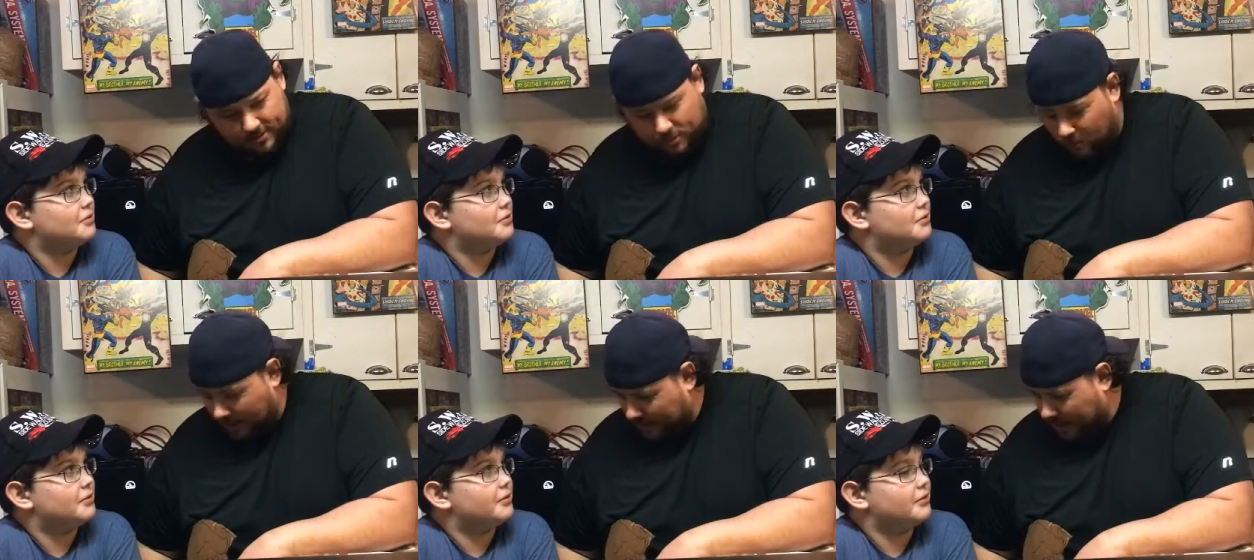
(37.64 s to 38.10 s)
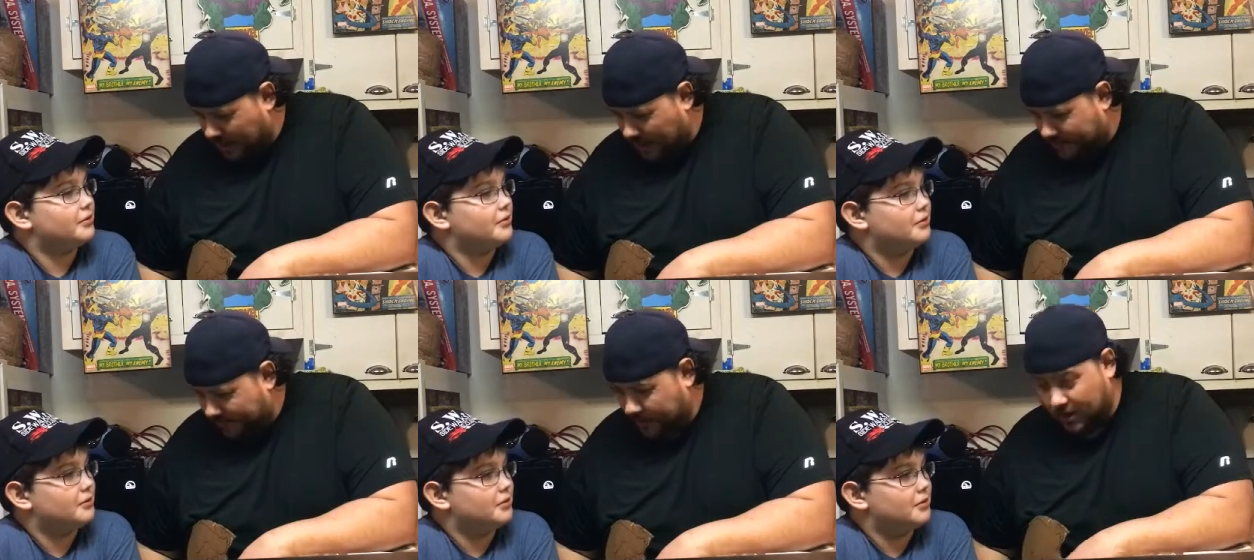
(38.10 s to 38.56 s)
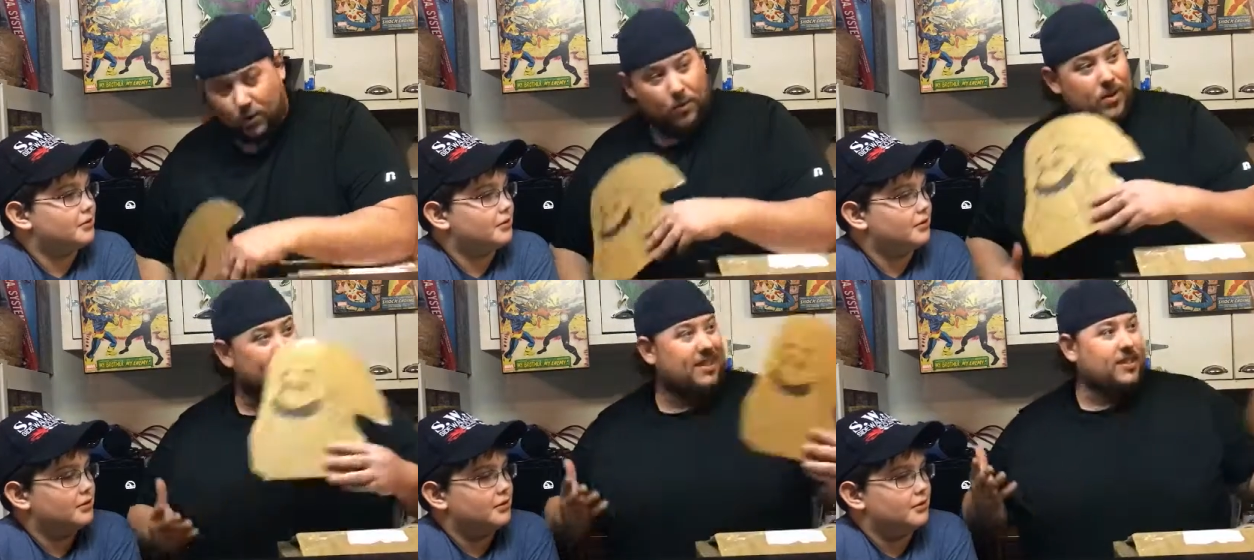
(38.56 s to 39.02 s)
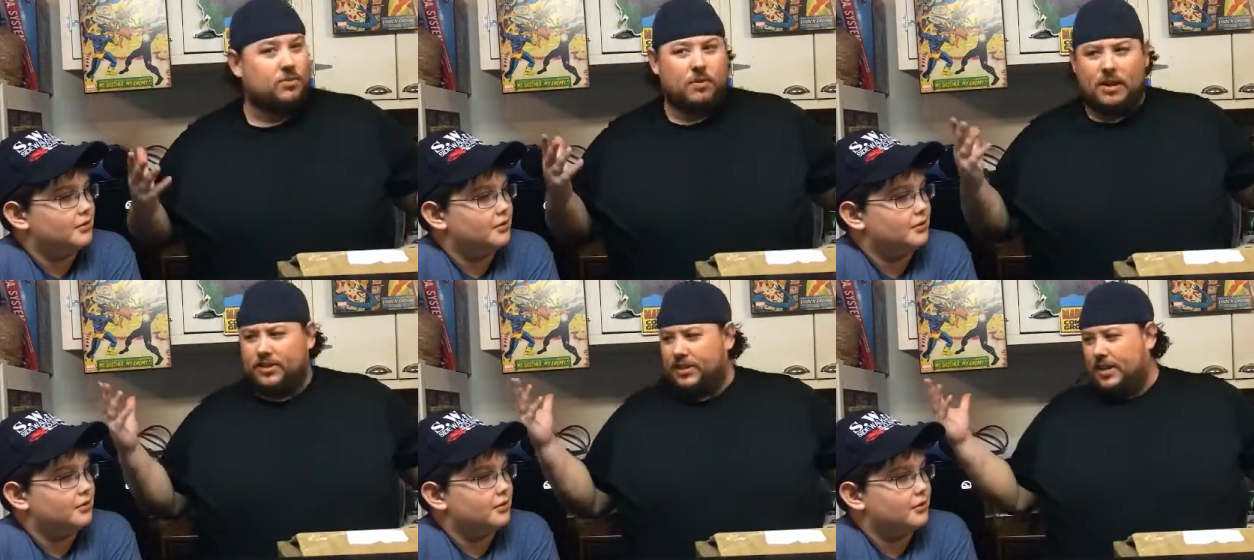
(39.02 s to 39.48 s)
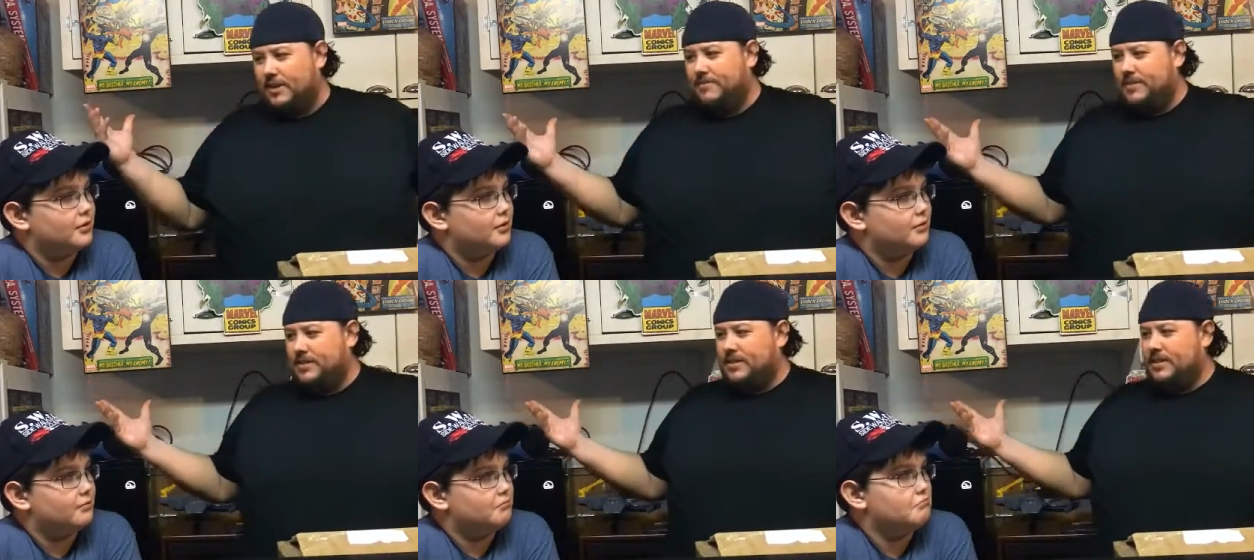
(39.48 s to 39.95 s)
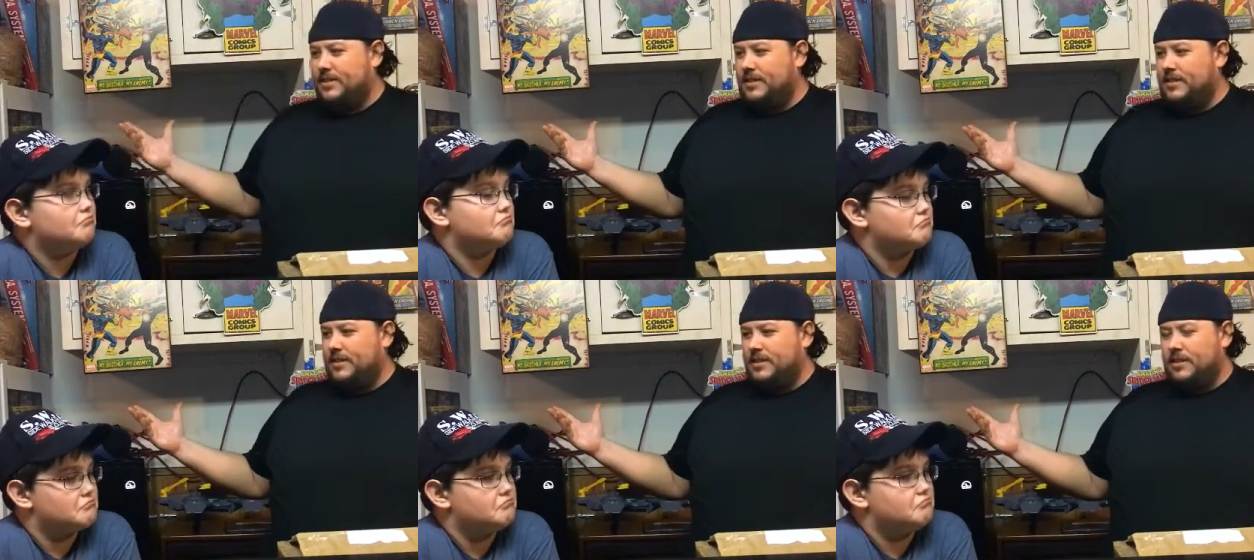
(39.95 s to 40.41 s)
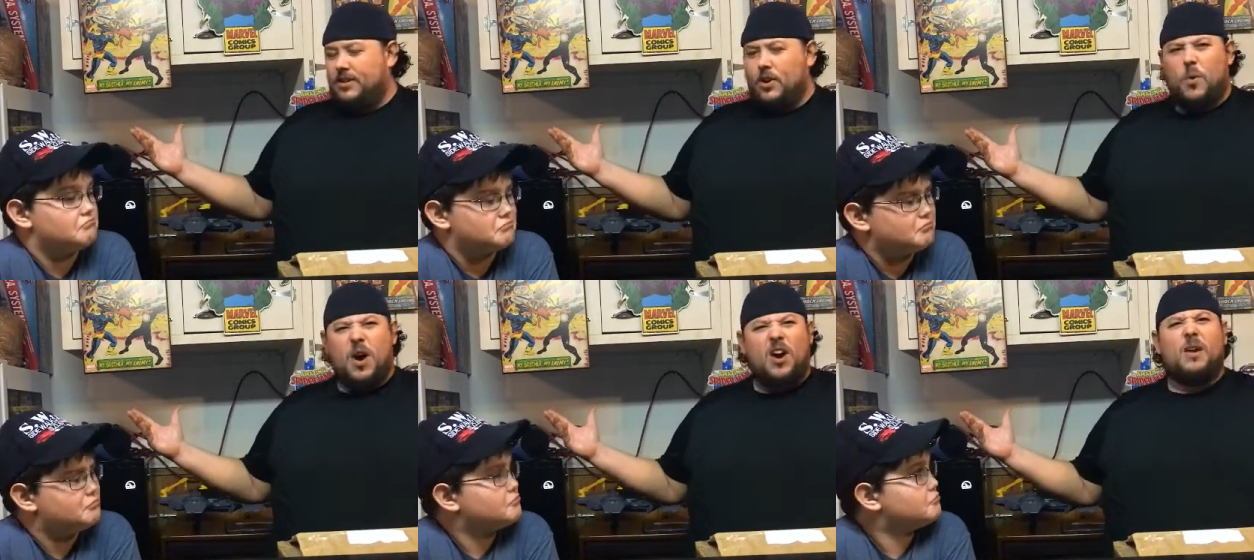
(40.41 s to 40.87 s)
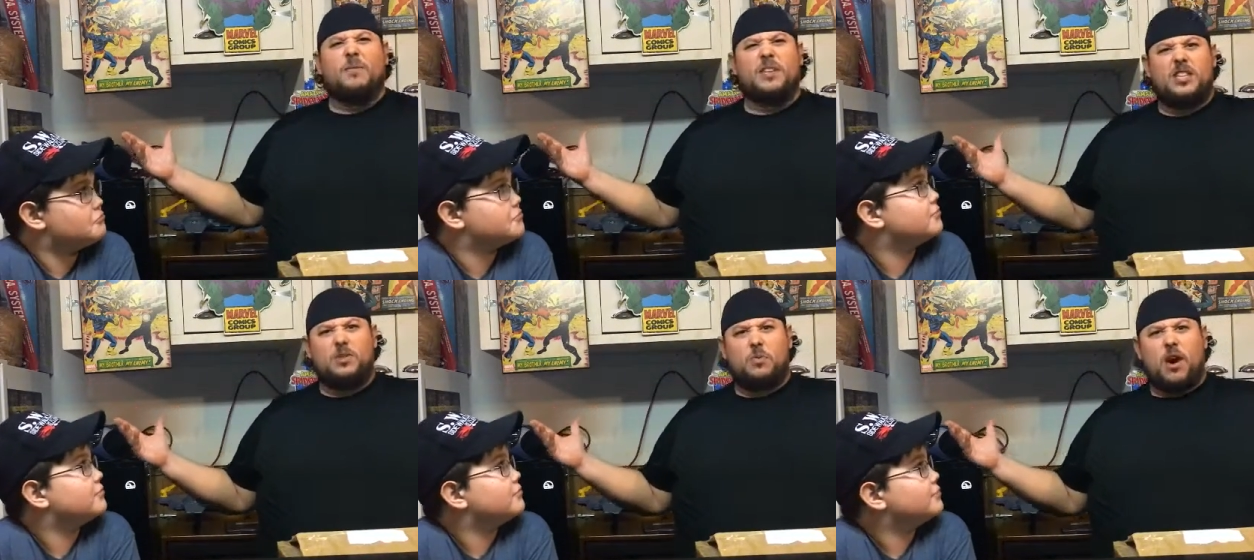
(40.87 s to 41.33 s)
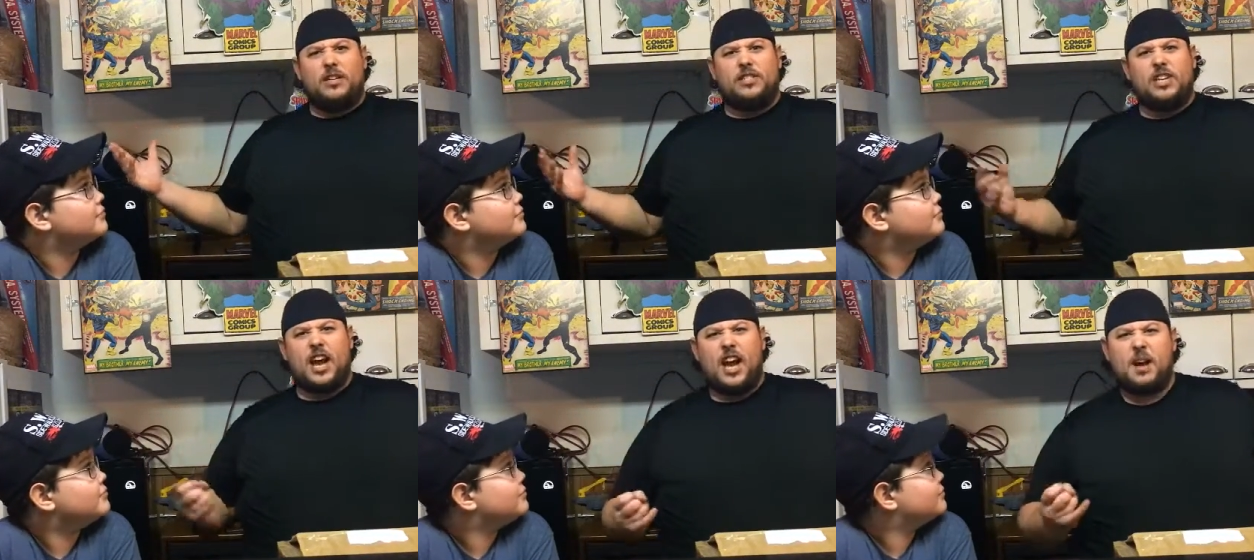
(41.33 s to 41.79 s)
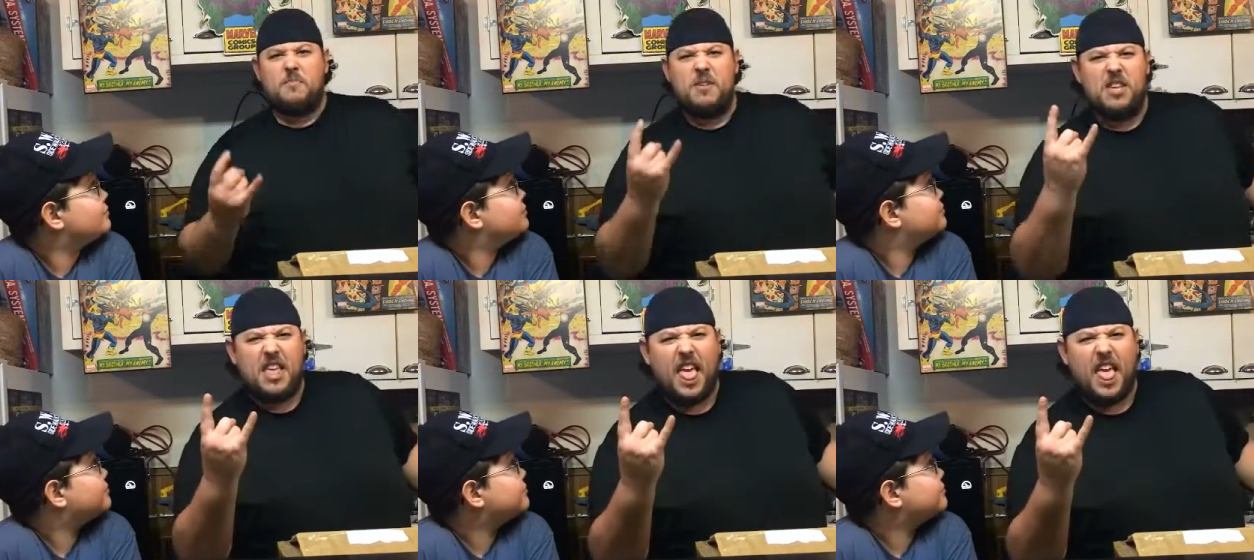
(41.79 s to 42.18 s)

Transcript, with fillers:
Speaker 1: SWAT shop. We're in the SWAT shop. Welcome to the SWAT shop.